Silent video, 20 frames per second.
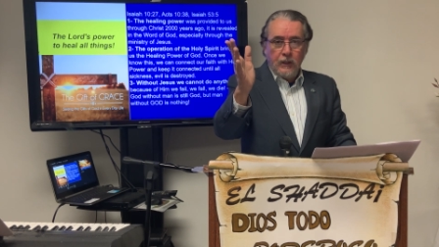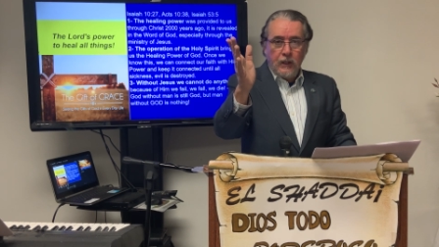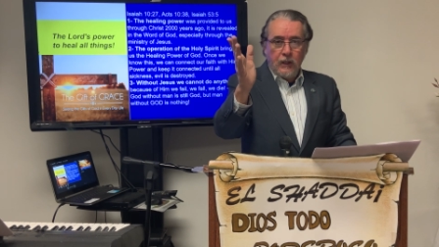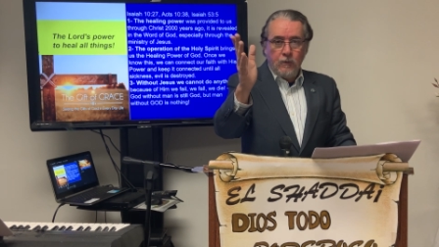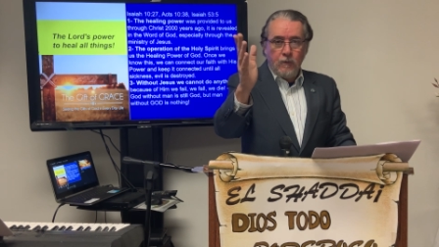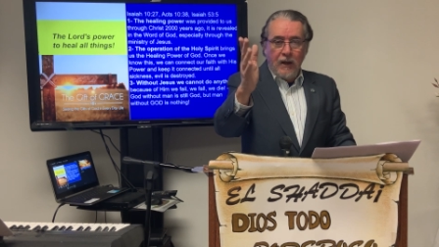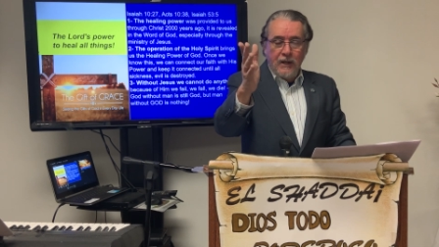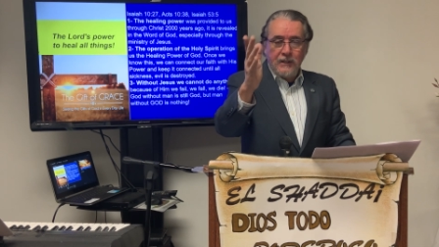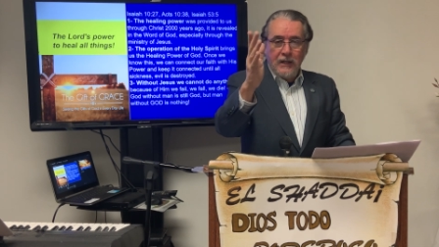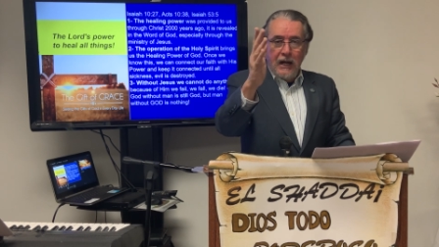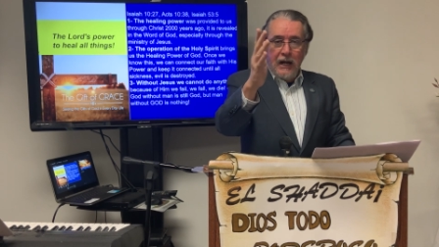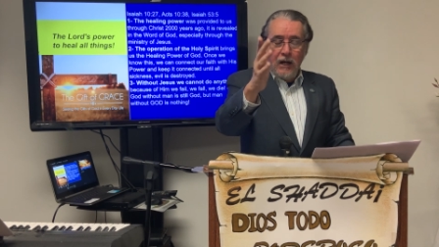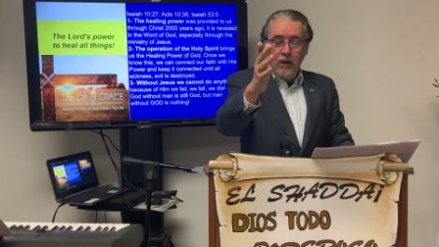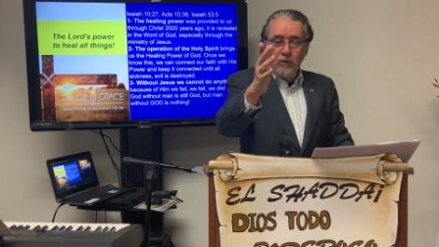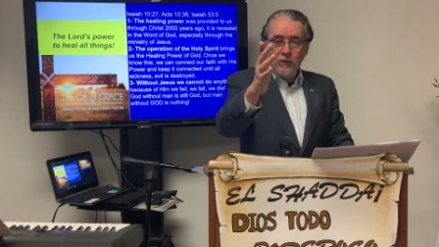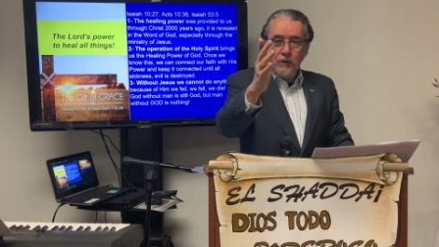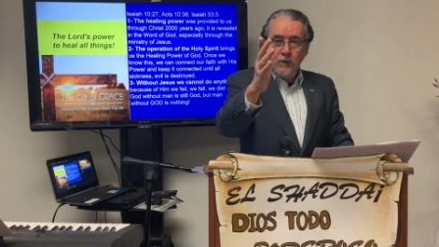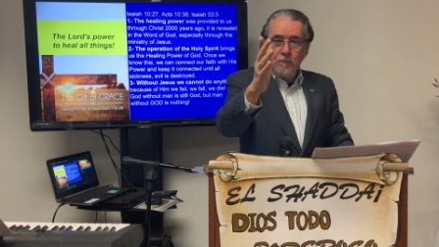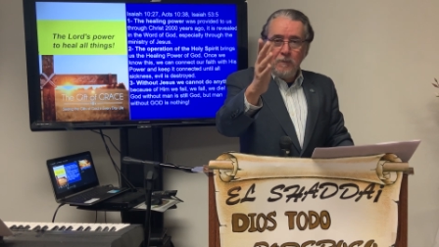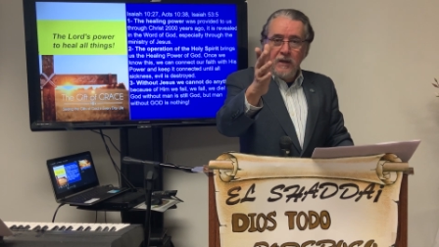And right
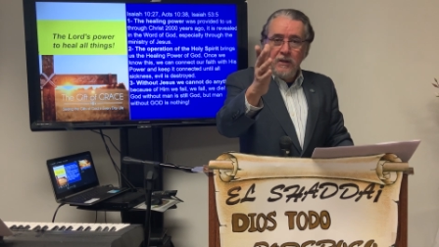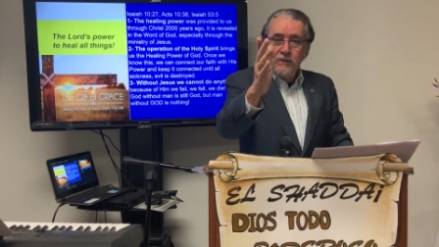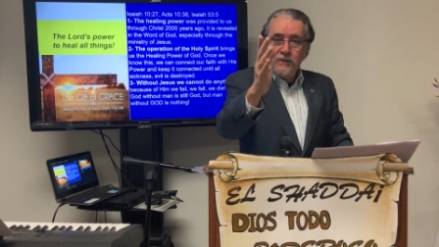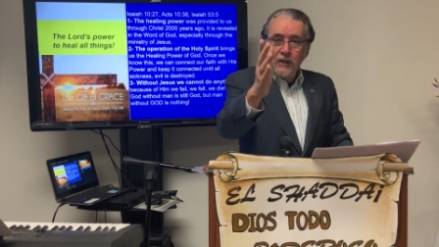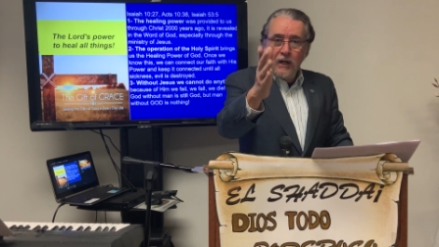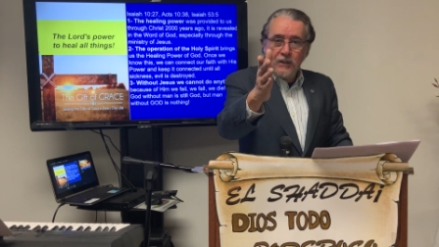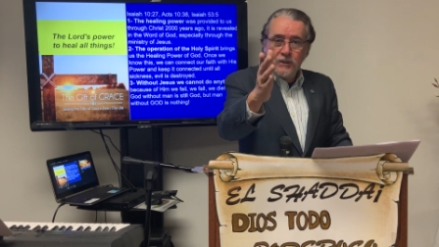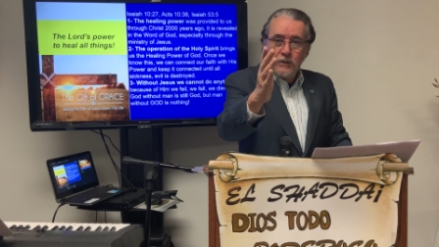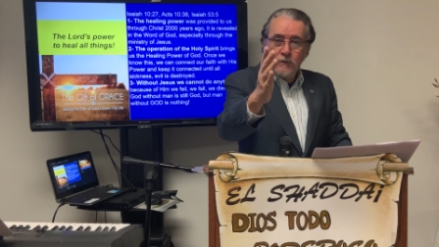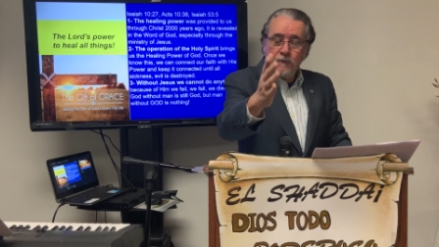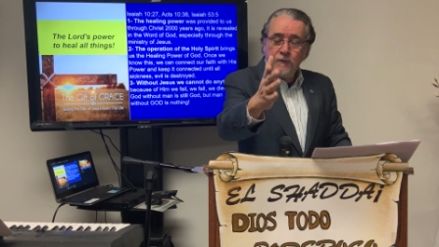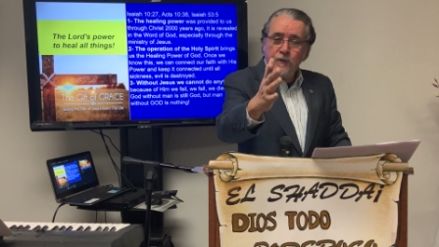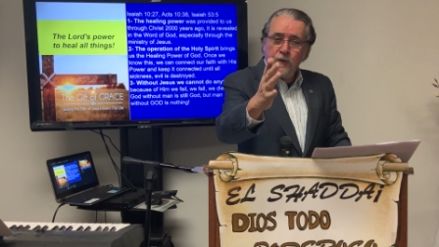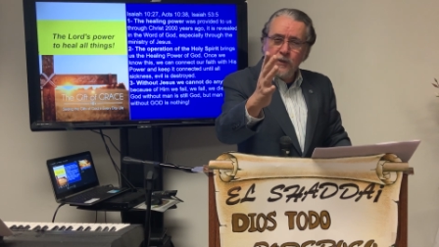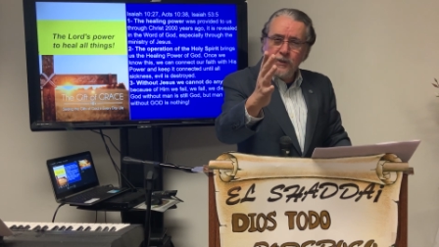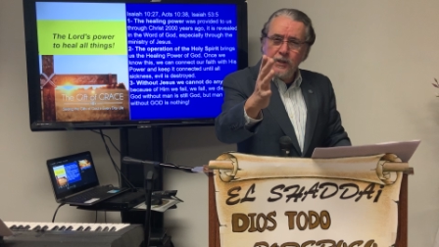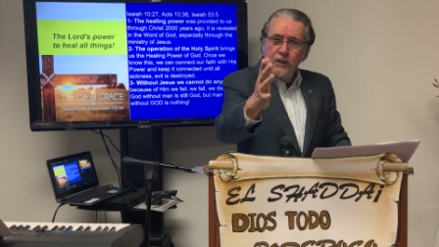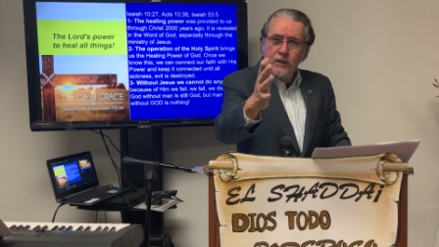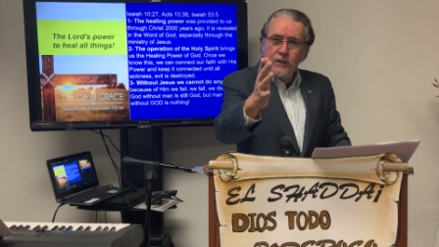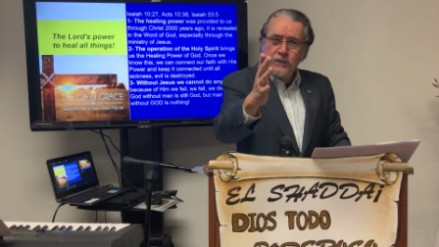now, you're being touched
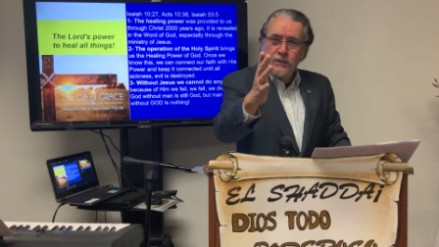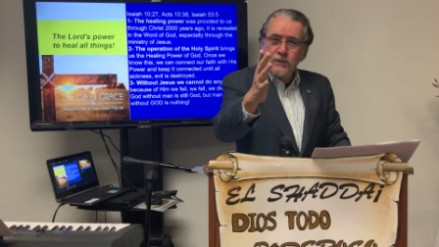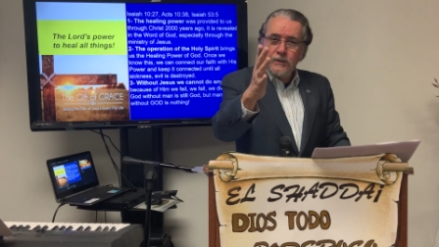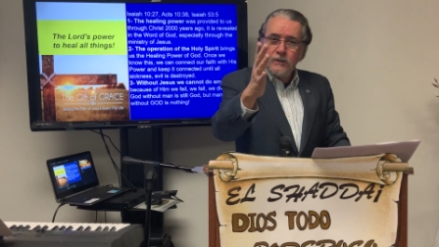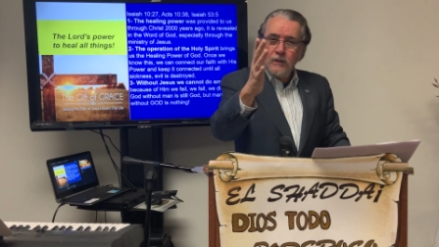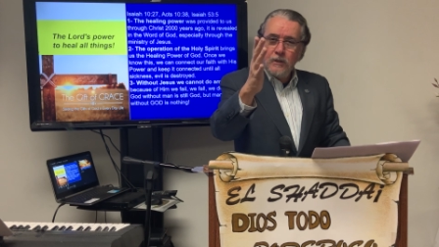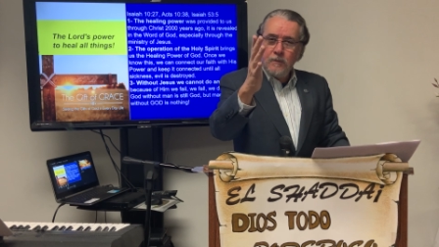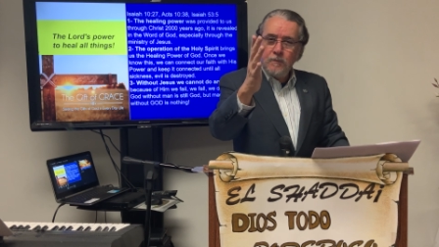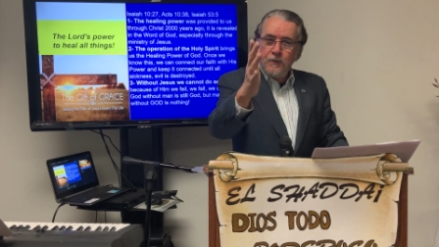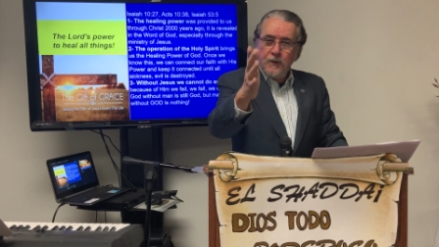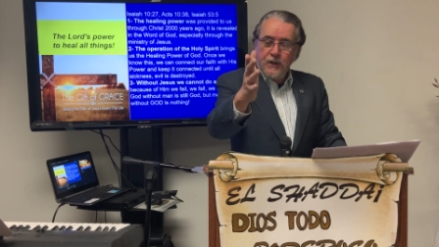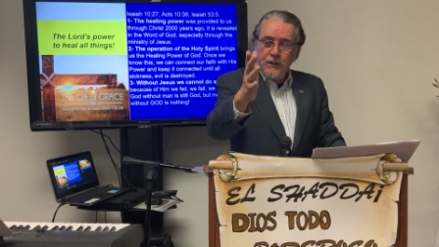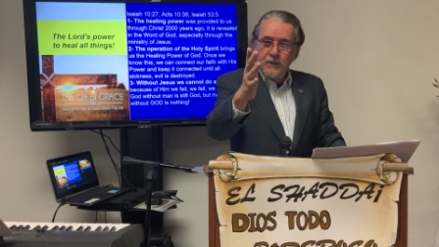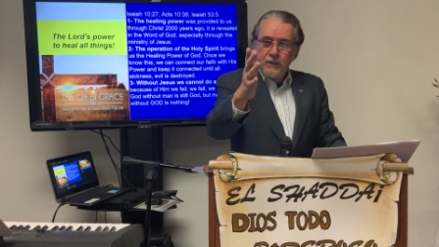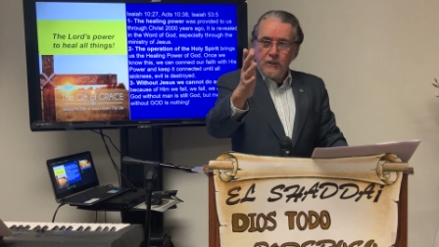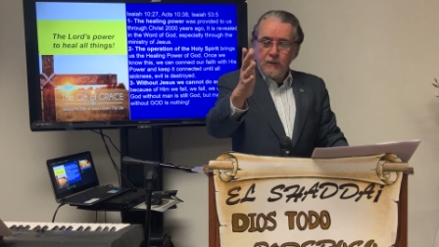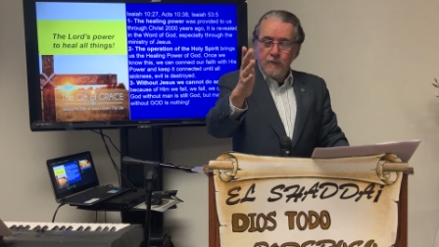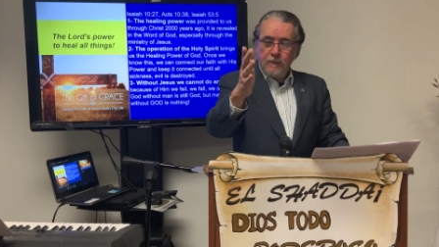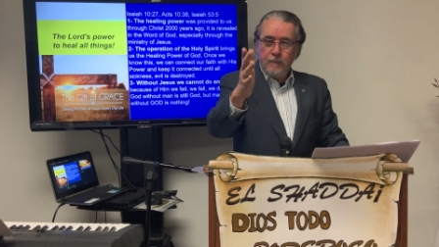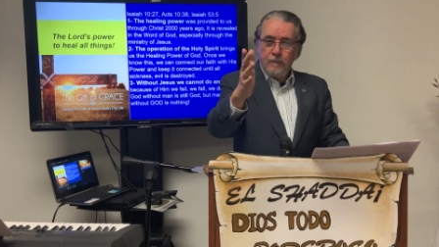with this
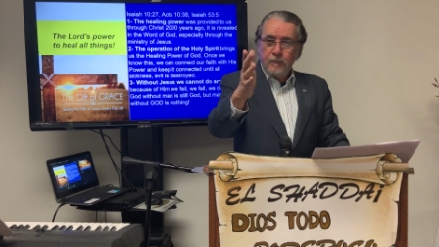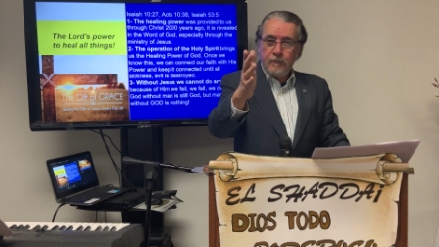preaching.